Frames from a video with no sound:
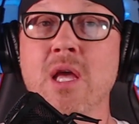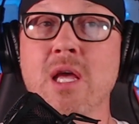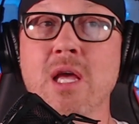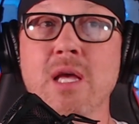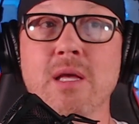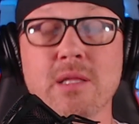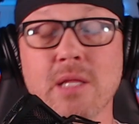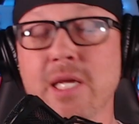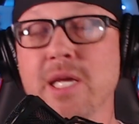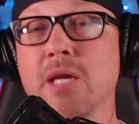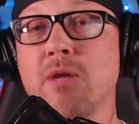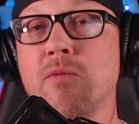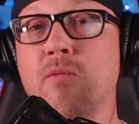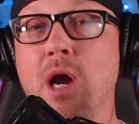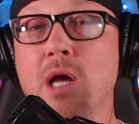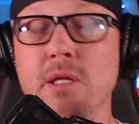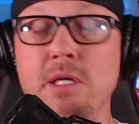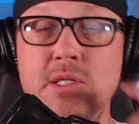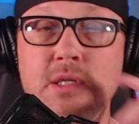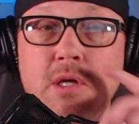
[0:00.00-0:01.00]
Lincoln
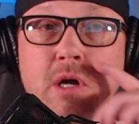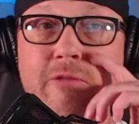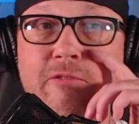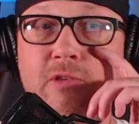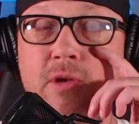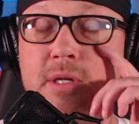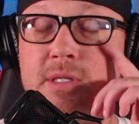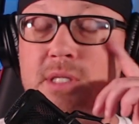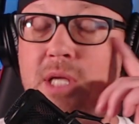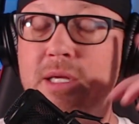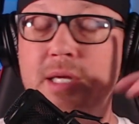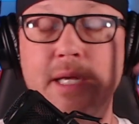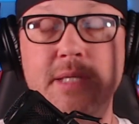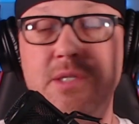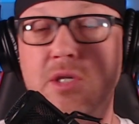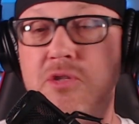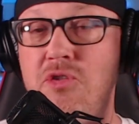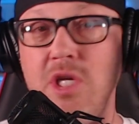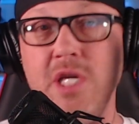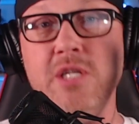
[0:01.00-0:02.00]
Riley's offense, he's a
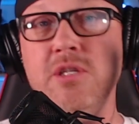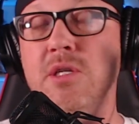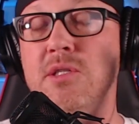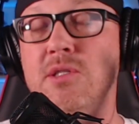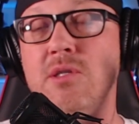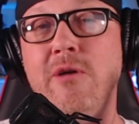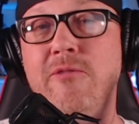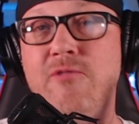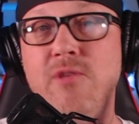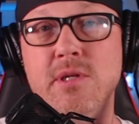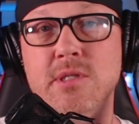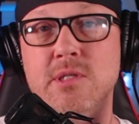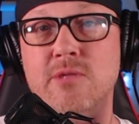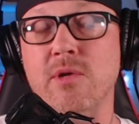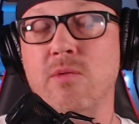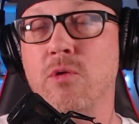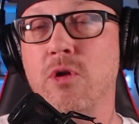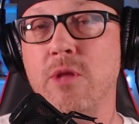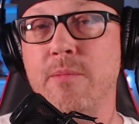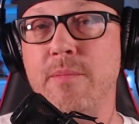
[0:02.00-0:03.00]
genius offensively,
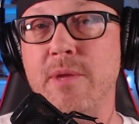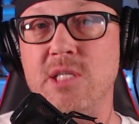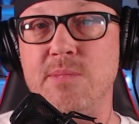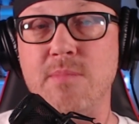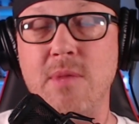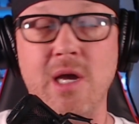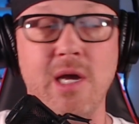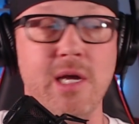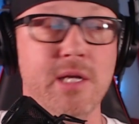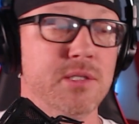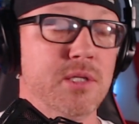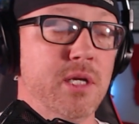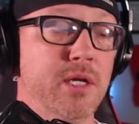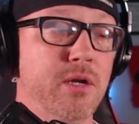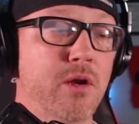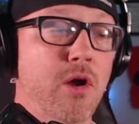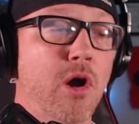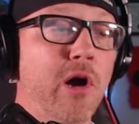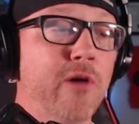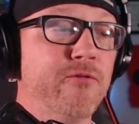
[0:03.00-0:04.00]
one of the best minds in
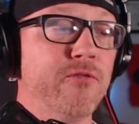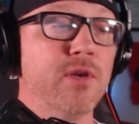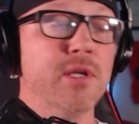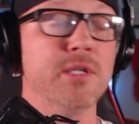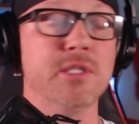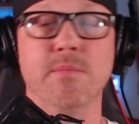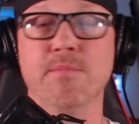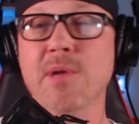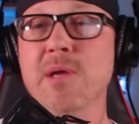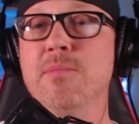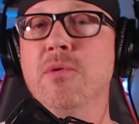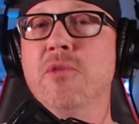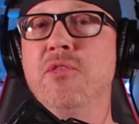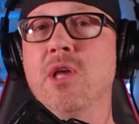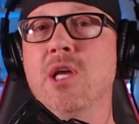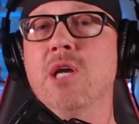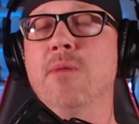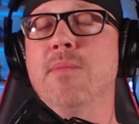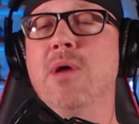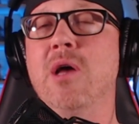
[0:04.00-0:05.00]
offense. And people
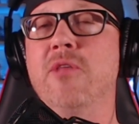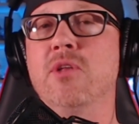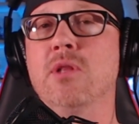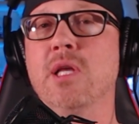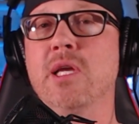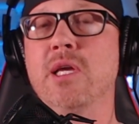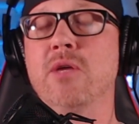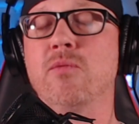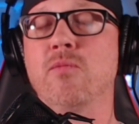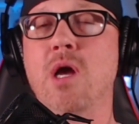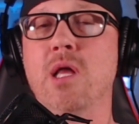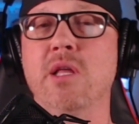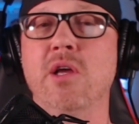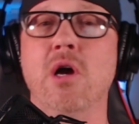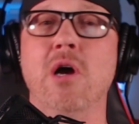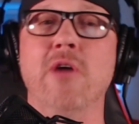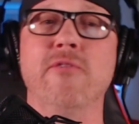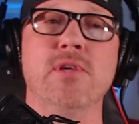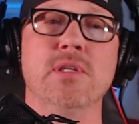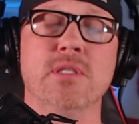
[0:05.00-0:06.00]
think about the Lincoln Riley
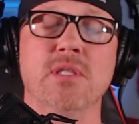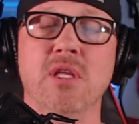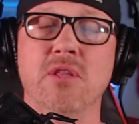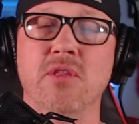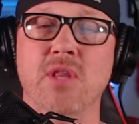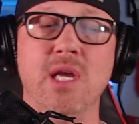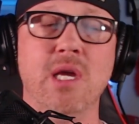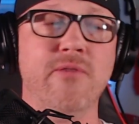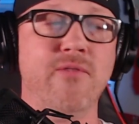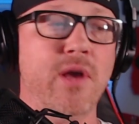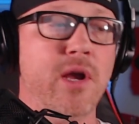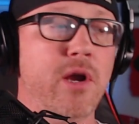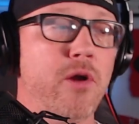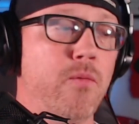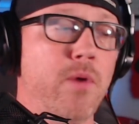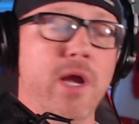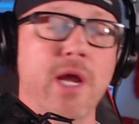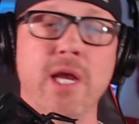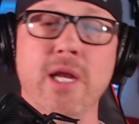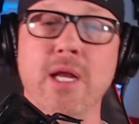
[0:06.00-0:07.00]
offense, they think of air
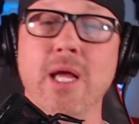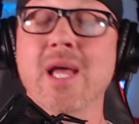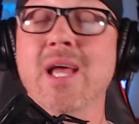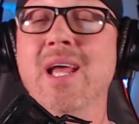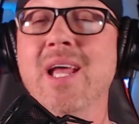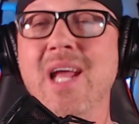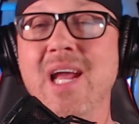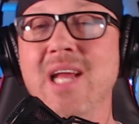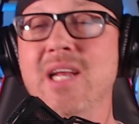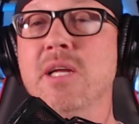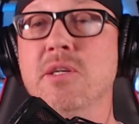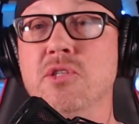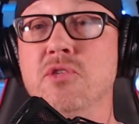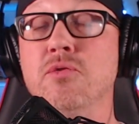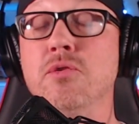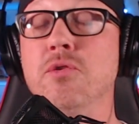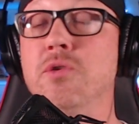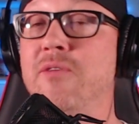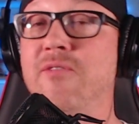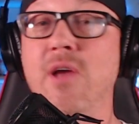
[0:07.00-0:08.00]
raid. And that's
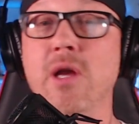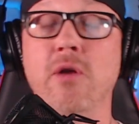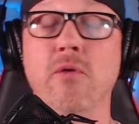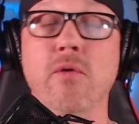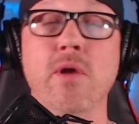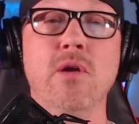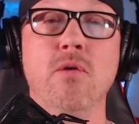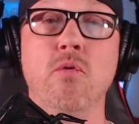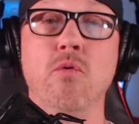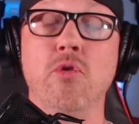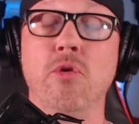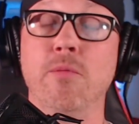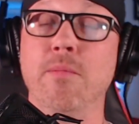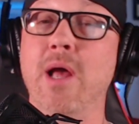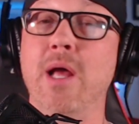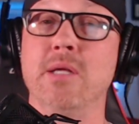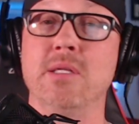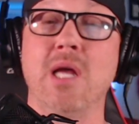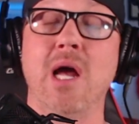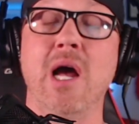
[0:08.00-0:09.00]
true. They've had great
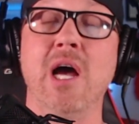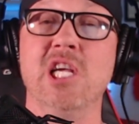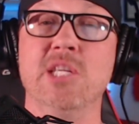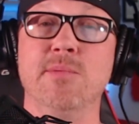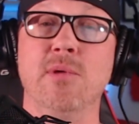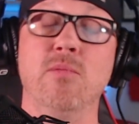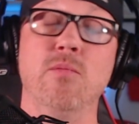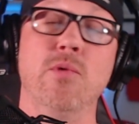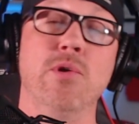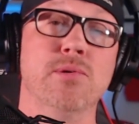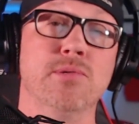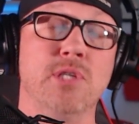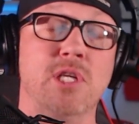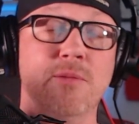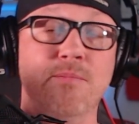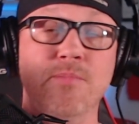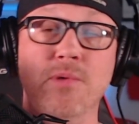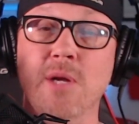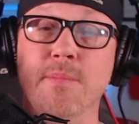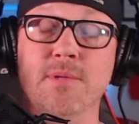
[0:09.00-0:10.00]
quarterbacks, Heisman winners that have
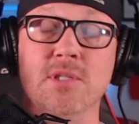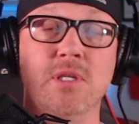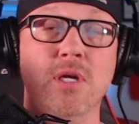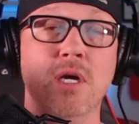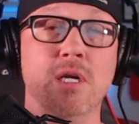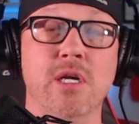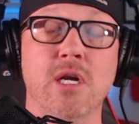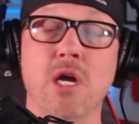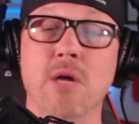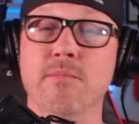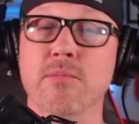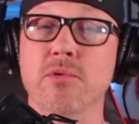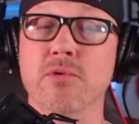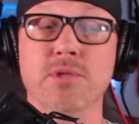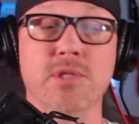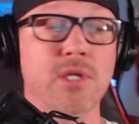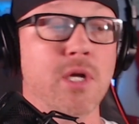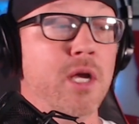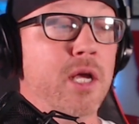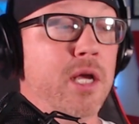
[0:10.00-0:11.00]
put up a ton of
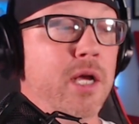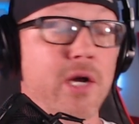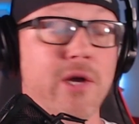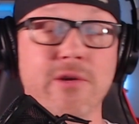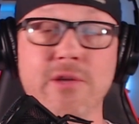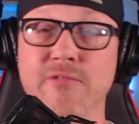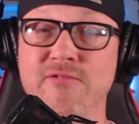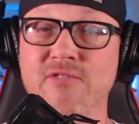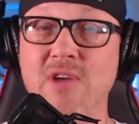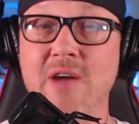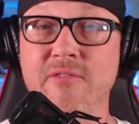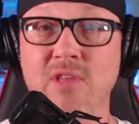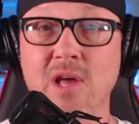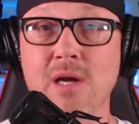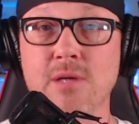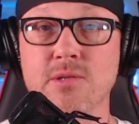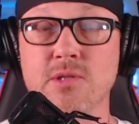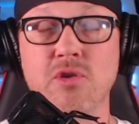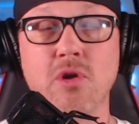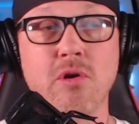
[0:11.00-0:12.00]
numbers uh,
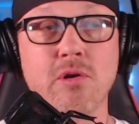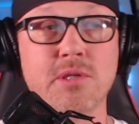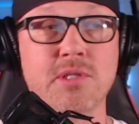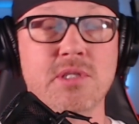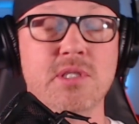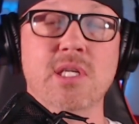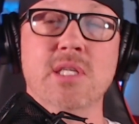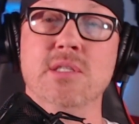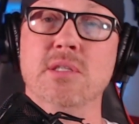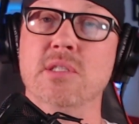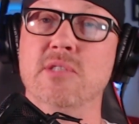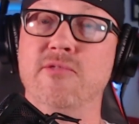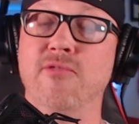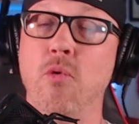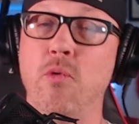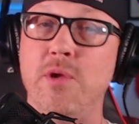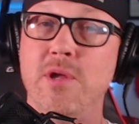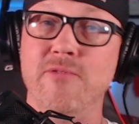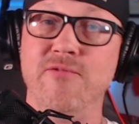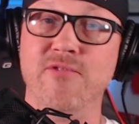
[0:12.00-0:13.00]
5,000 yard seasons,
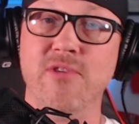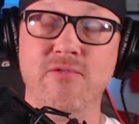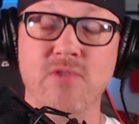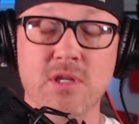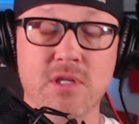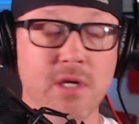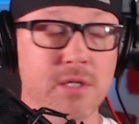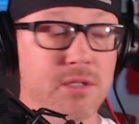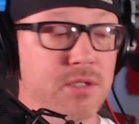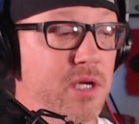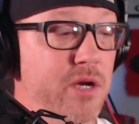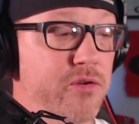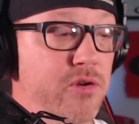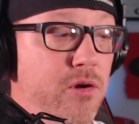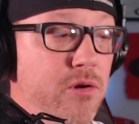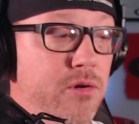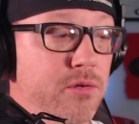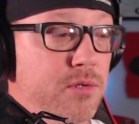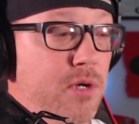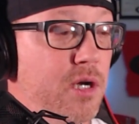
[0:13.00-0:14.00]
40 and 50 touchdown
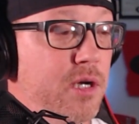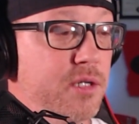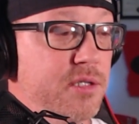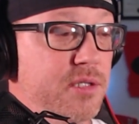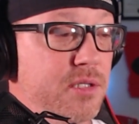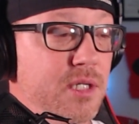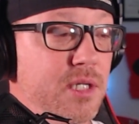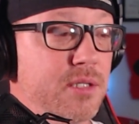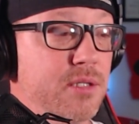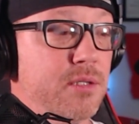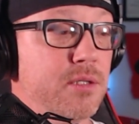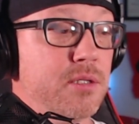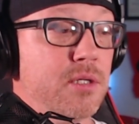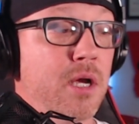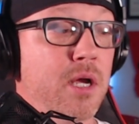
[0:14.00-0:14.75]
yard uh, seasons.